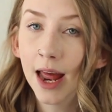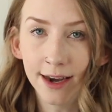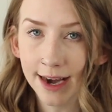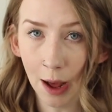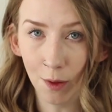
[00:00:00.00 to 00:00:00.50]

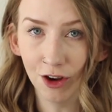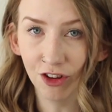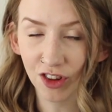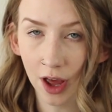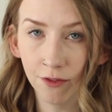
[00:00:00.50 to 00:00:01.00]
Now they're
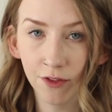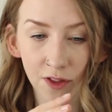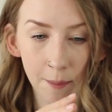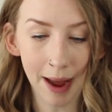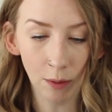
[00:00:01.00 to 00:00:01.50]
just kind of,
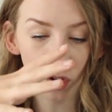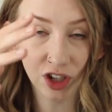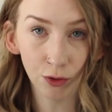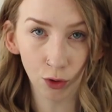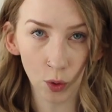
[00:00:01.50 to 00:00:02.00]
the
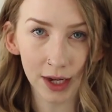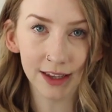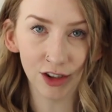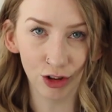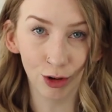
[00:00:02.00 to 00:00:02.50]
mountain of
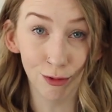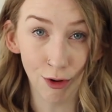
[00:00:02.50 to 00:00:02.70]
toys is just